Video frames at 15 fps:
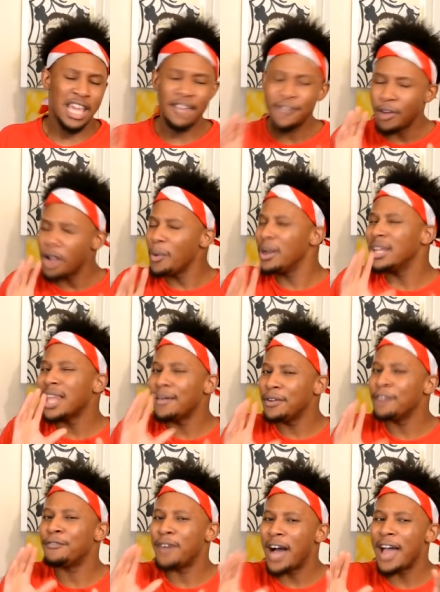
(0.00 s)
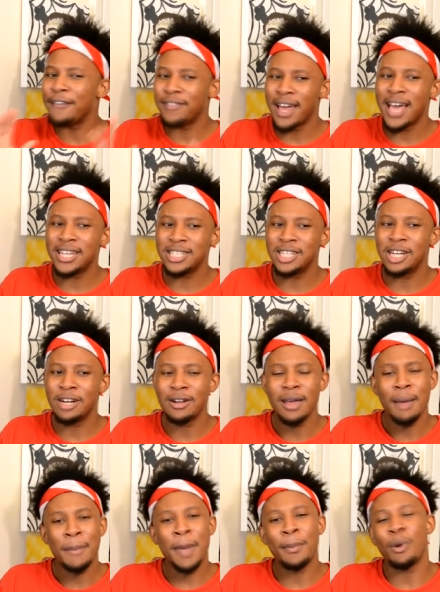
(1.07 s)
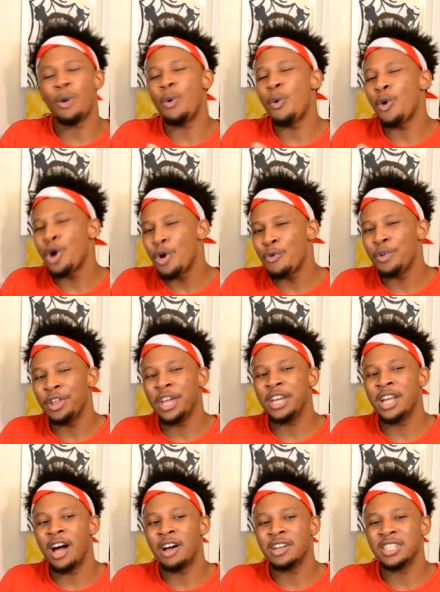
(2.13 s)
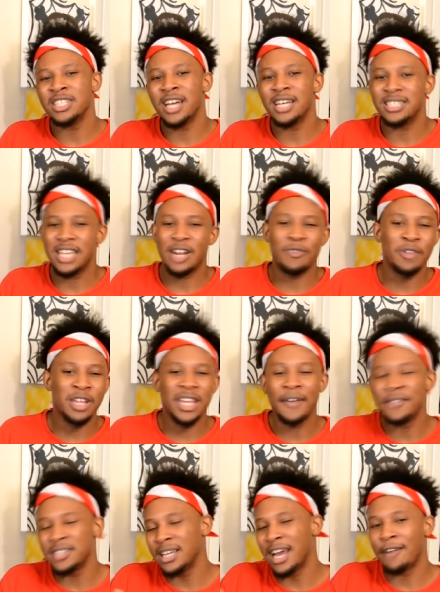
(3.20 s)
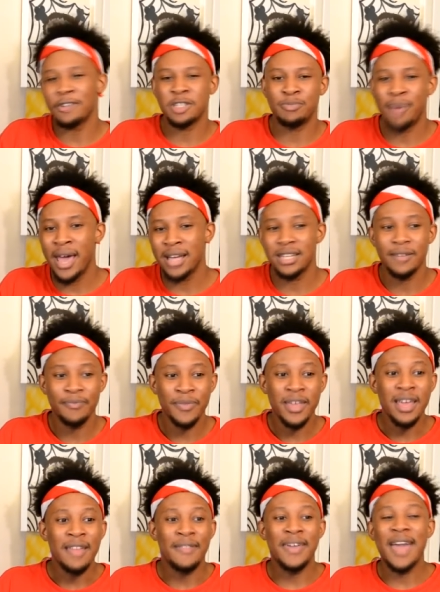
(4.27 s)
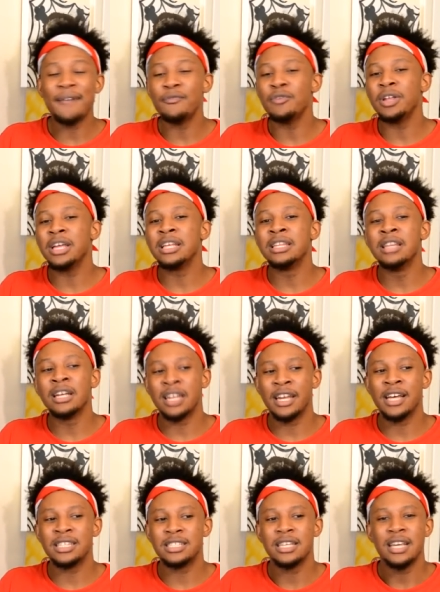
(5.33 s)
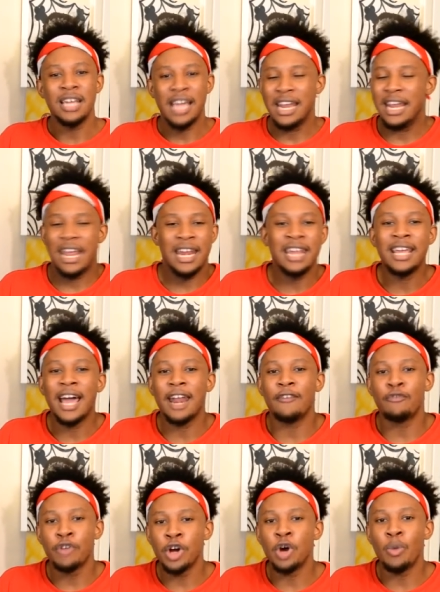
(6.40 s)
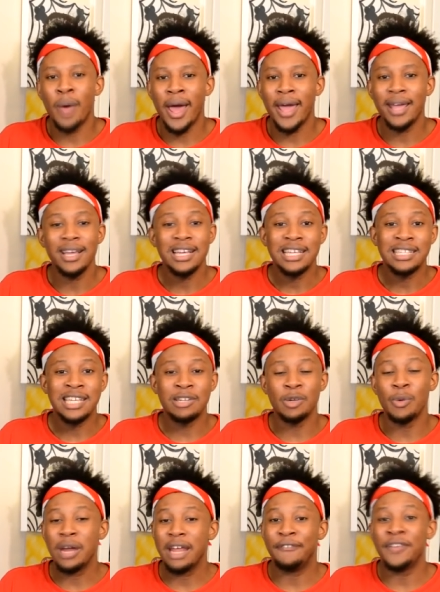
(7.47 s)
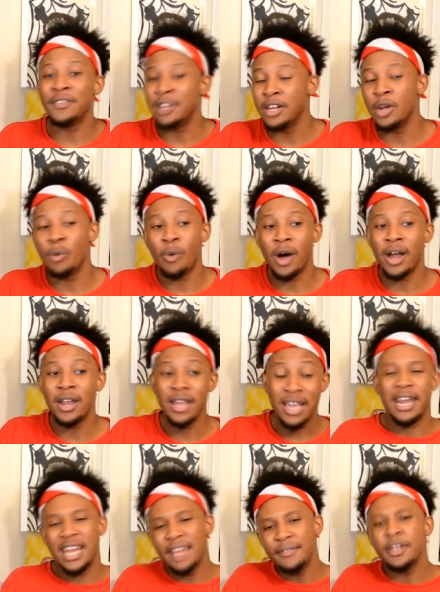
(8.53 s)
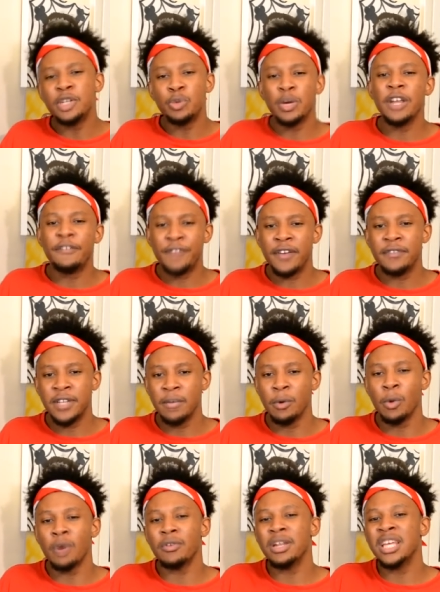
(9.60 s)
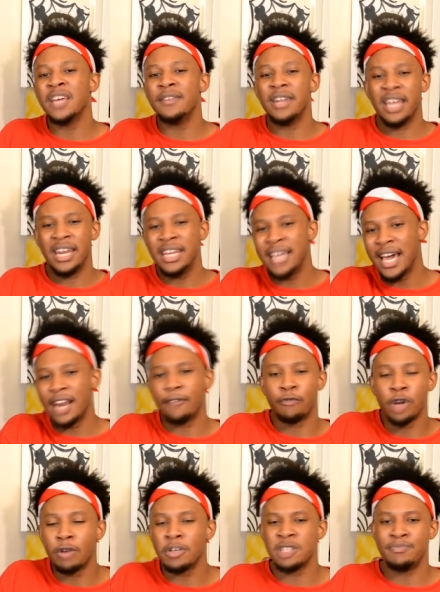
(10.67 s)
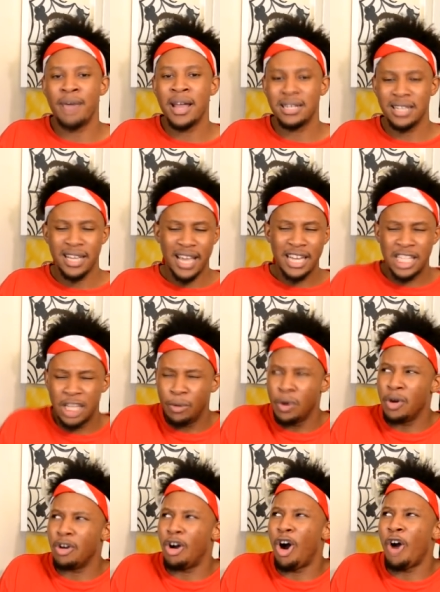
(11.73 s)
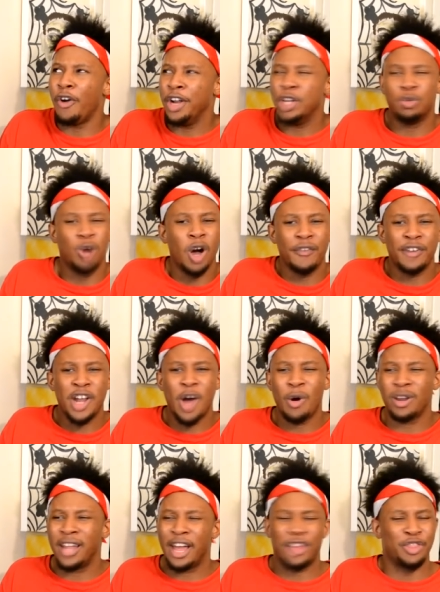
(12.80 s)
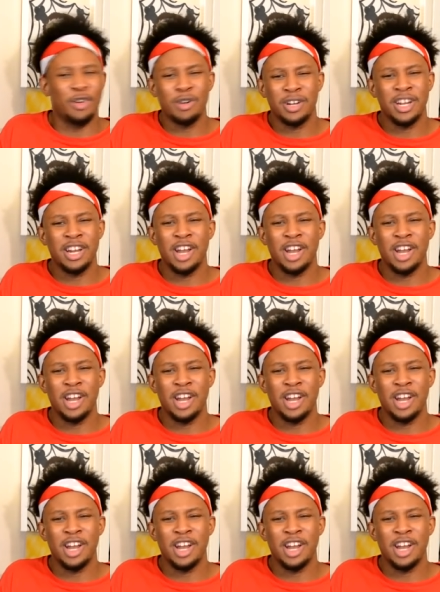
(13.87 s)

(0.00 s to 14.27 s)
Even though we went 11 and 5 last year, people weren't really acknowledging us and really giving us any kind of respect. They haven't really looked at us in any kind of real way since we went at 15 and 1 and even in 2015 we weren't really given any kind of real respect until we were already 12 and 0 or like 13